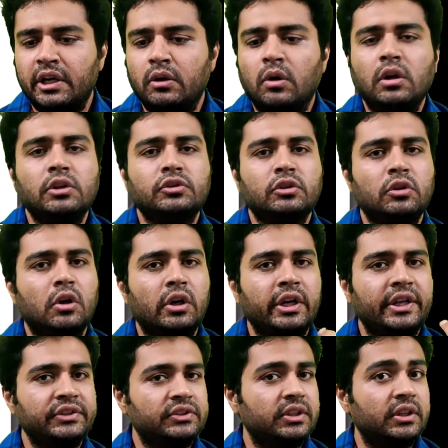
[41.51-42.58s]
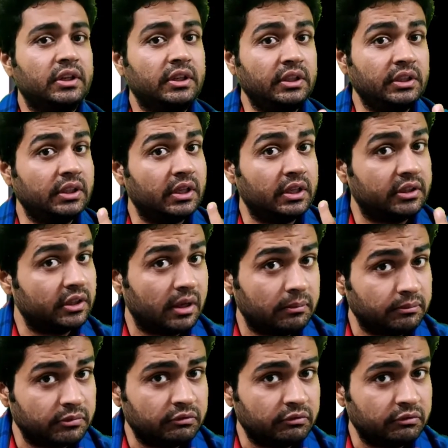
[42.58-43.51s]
also known as the eardrum,